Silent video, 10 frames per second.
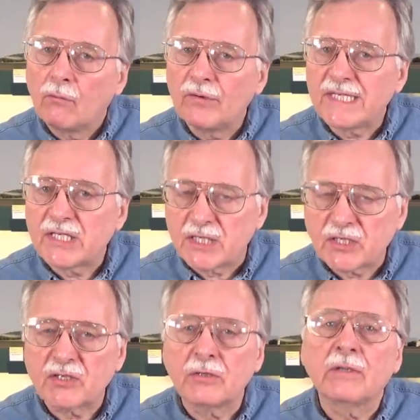
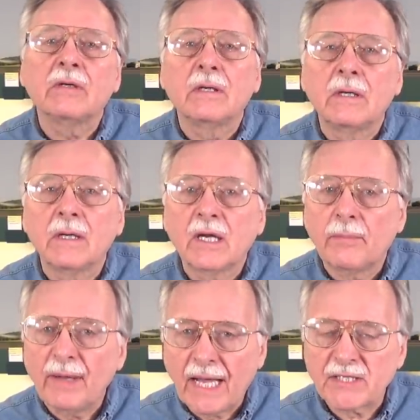resistor
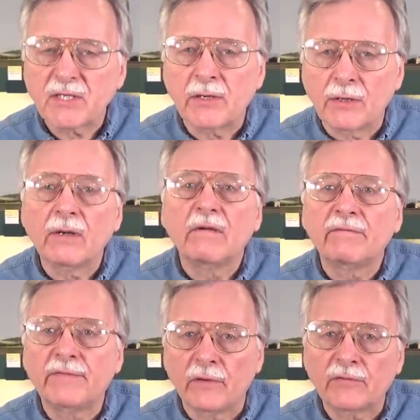capacitor
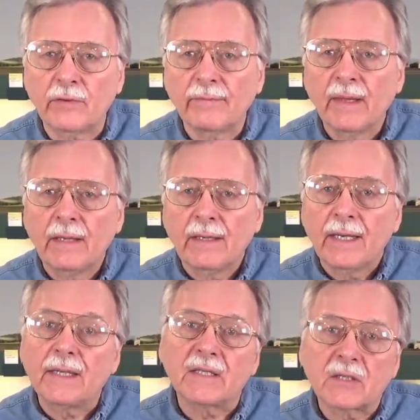filter.
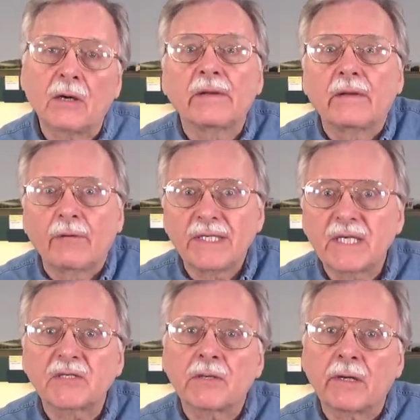And it's called a
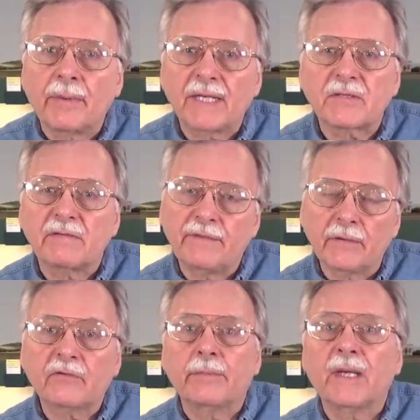resistor capacitor
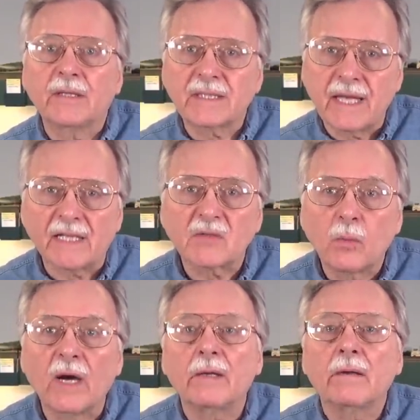filter because that's
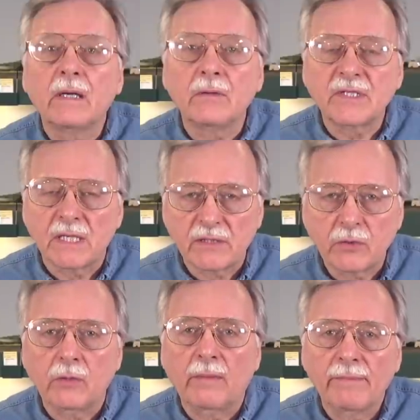what goes
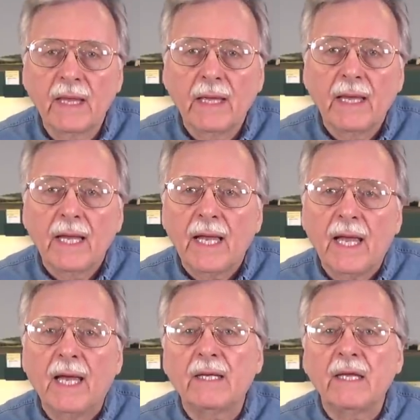into them.
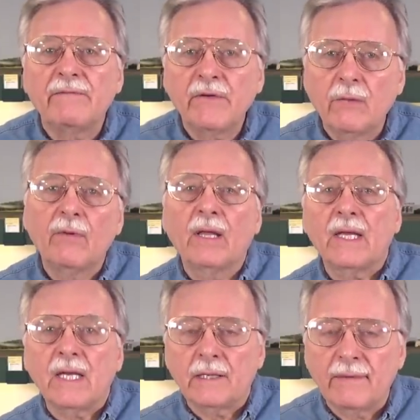And if you're
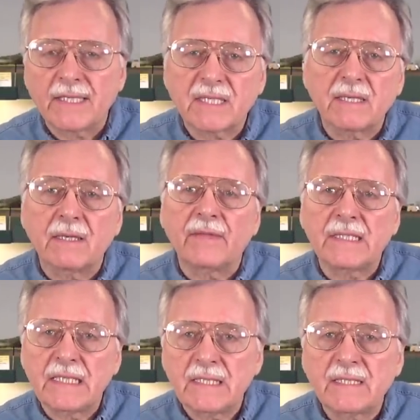really interested in
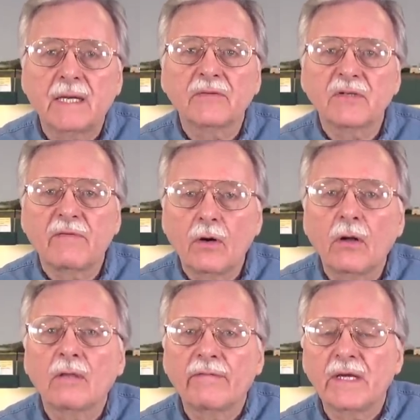the details of
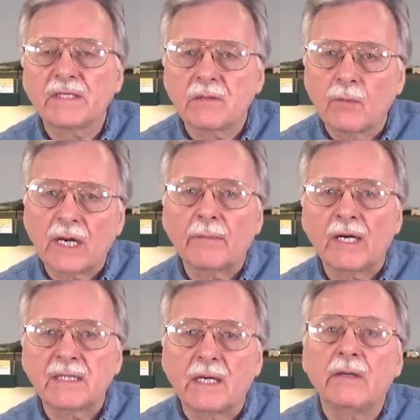all of this and what I'm
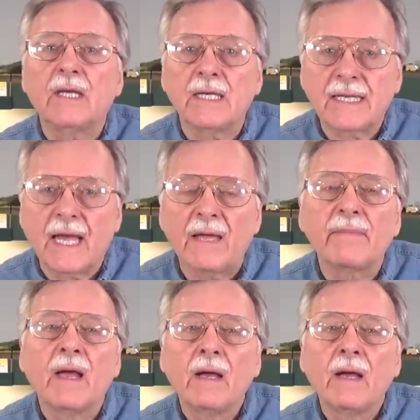going to tell you today,